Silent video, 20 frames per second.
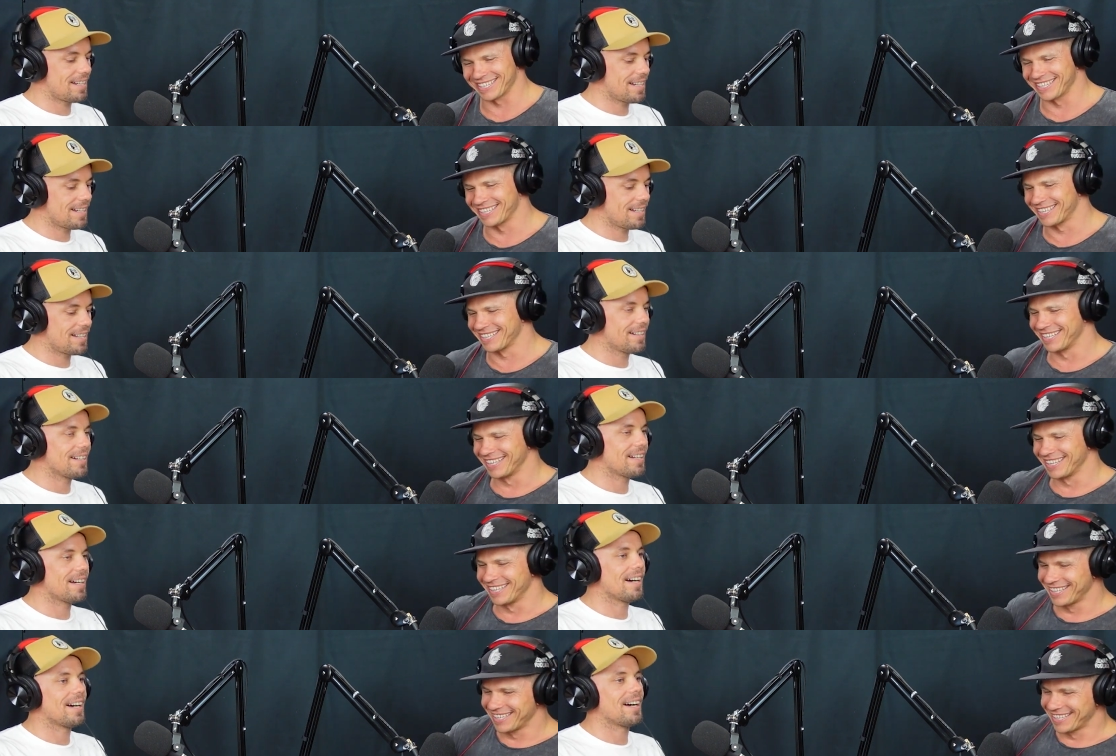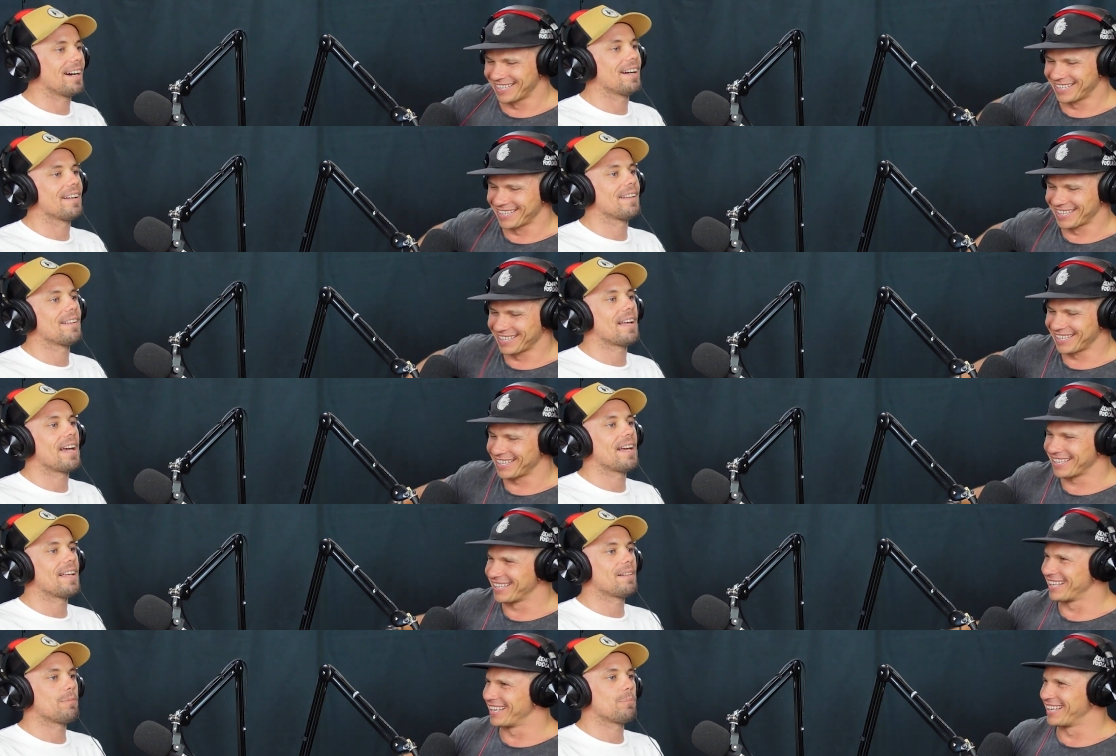Speaker 1: and uh,
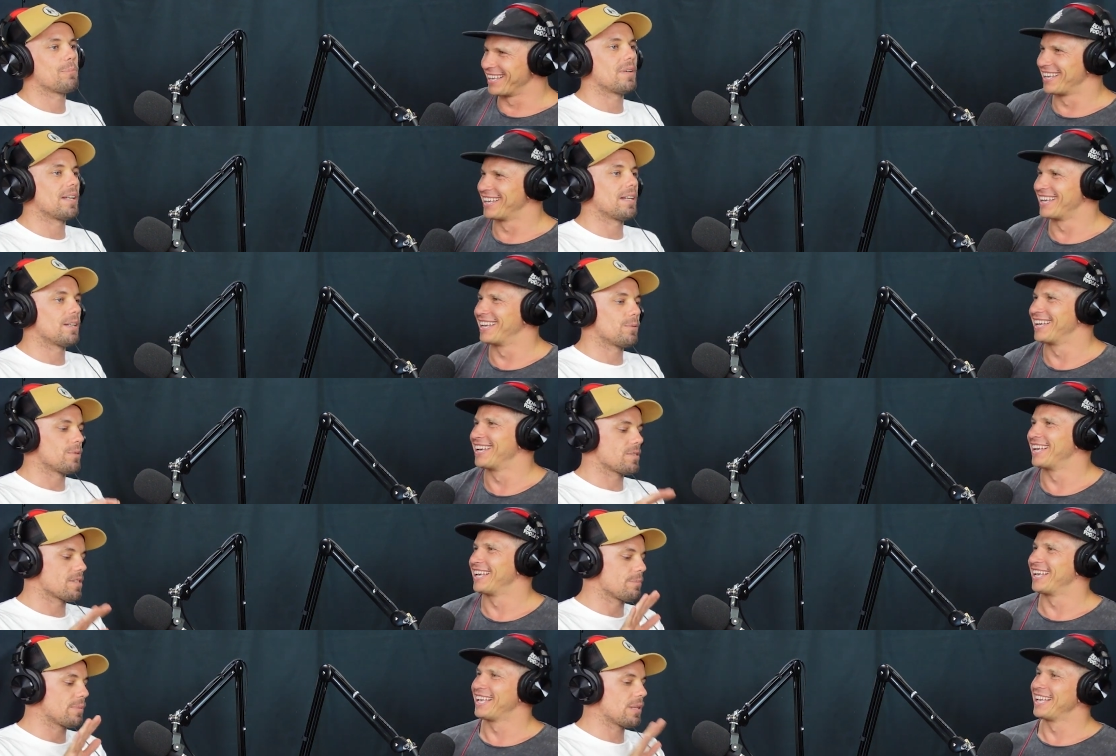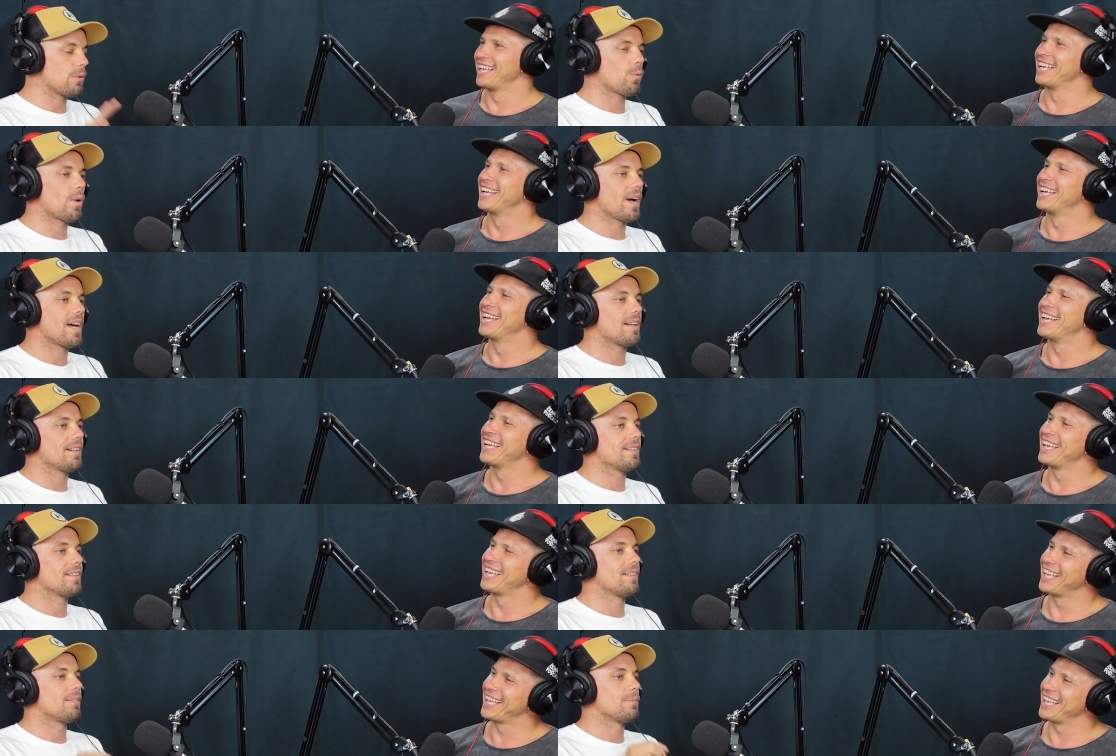and it was a bit
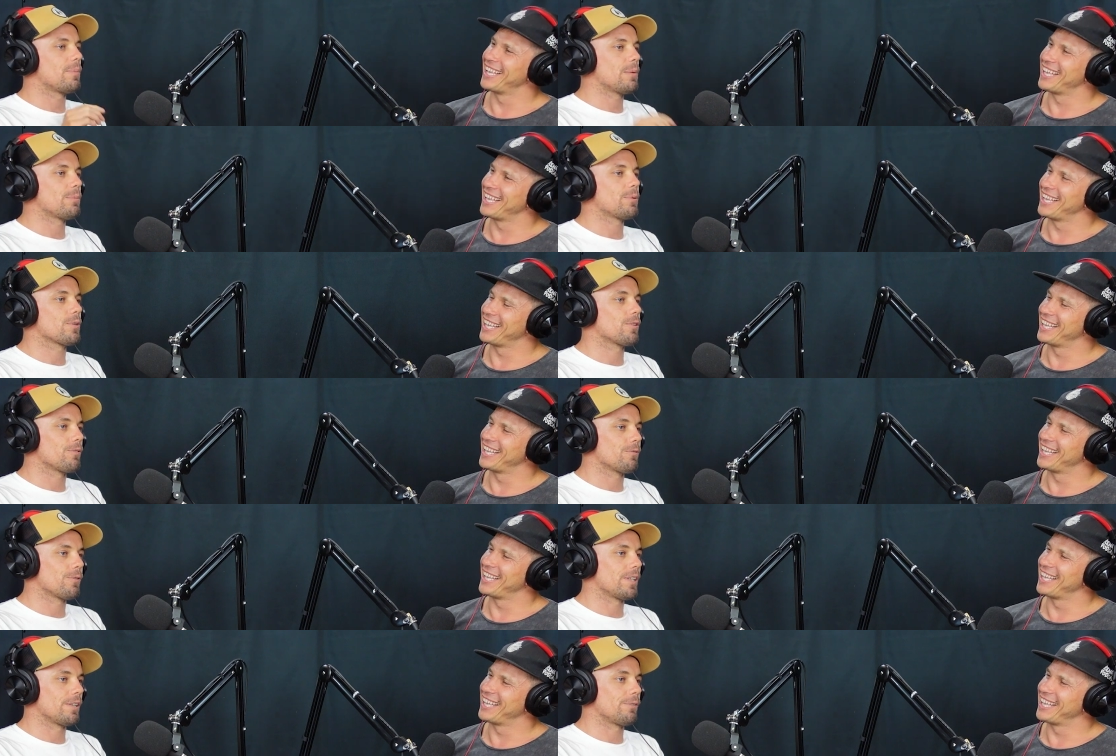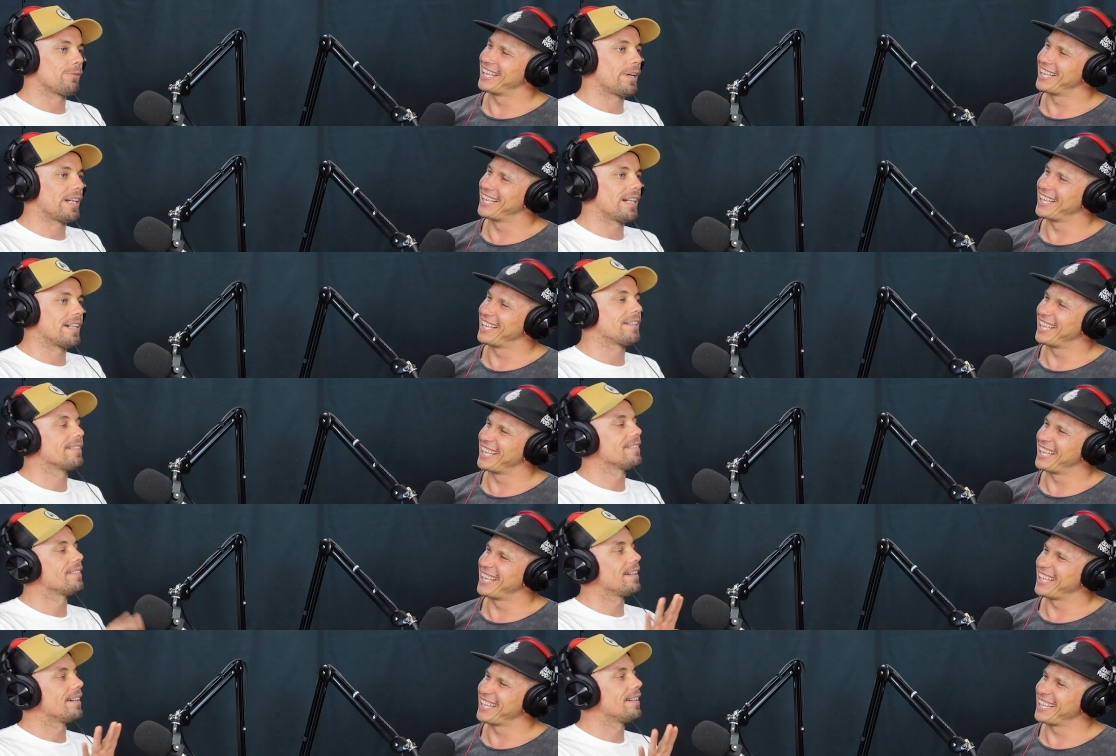wet, and people couldn't really read
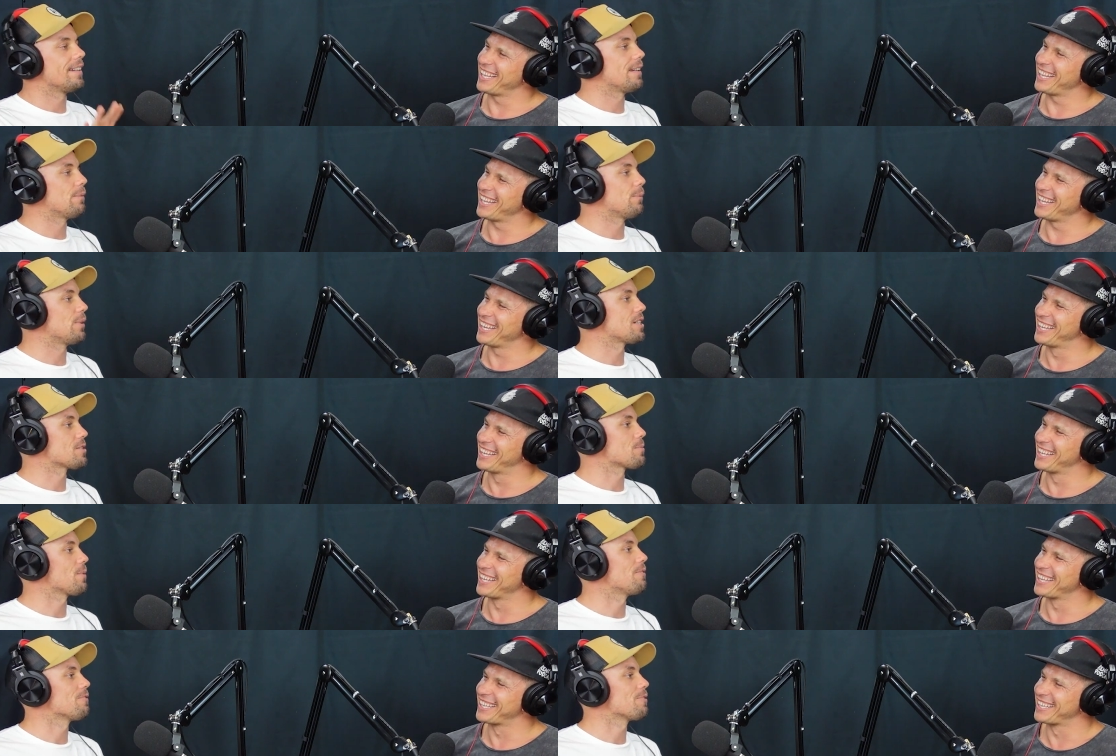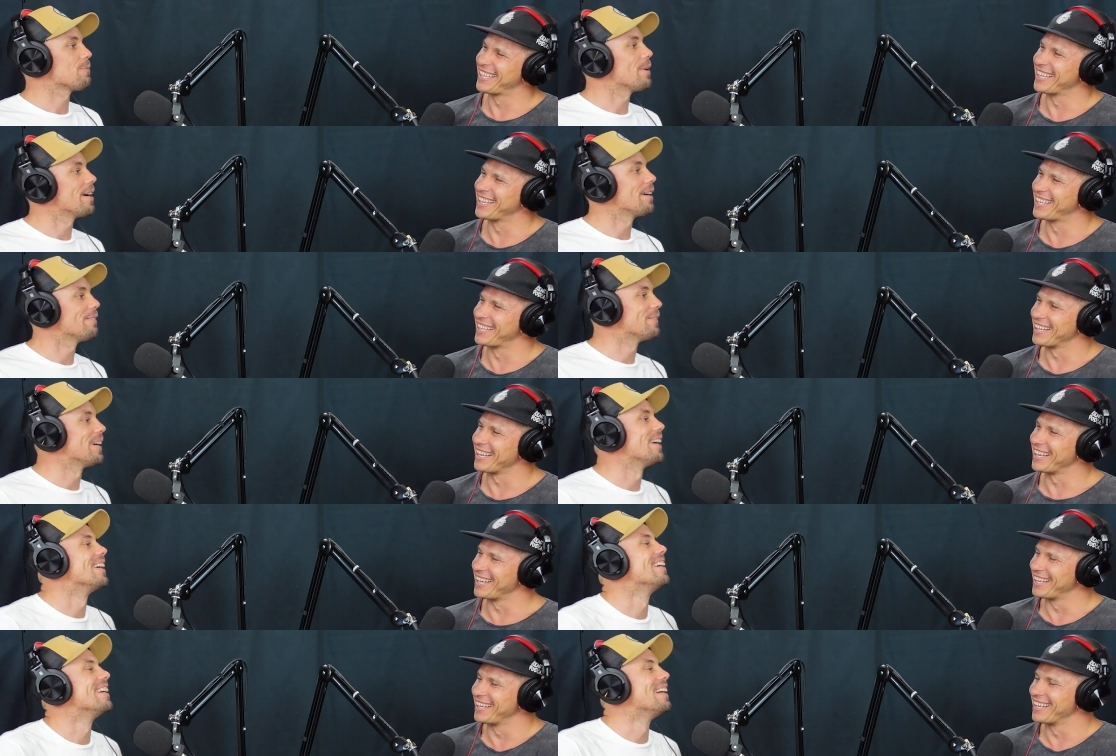it, and then we just went from
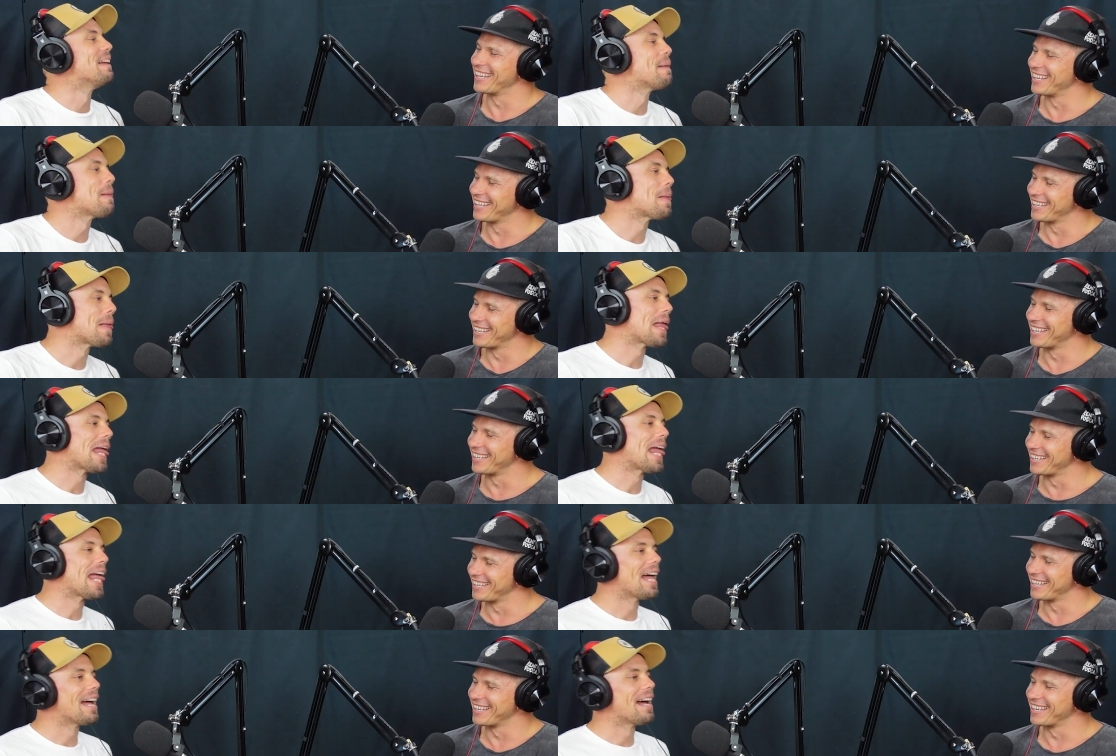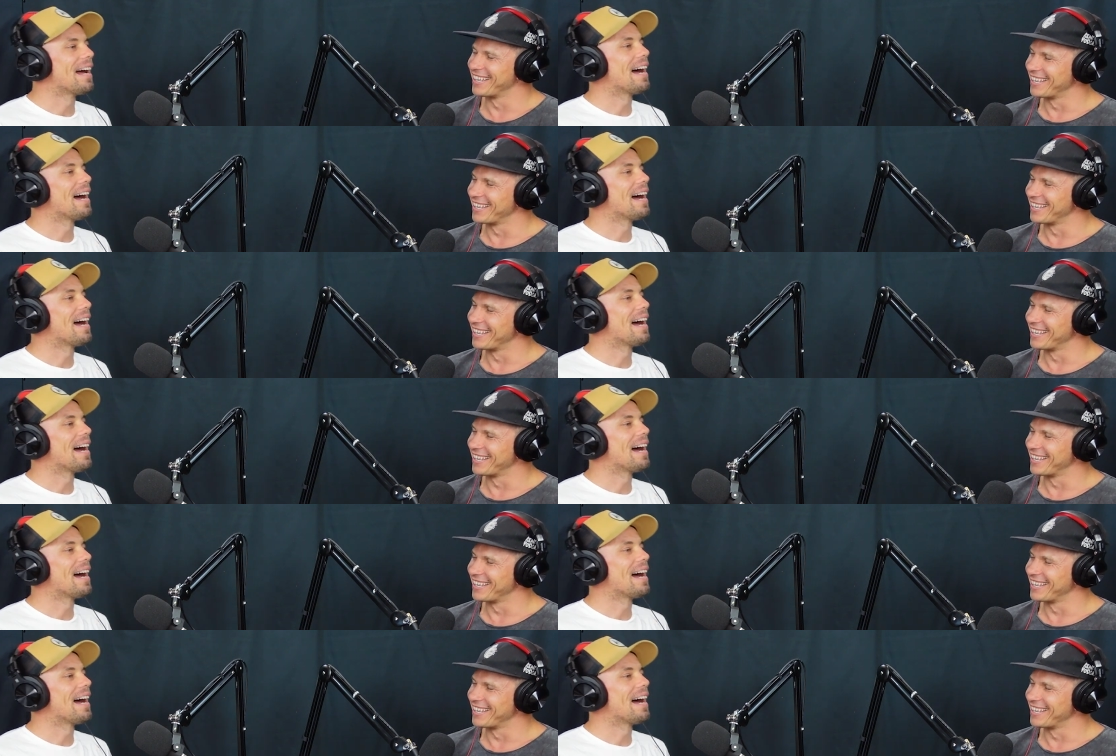there.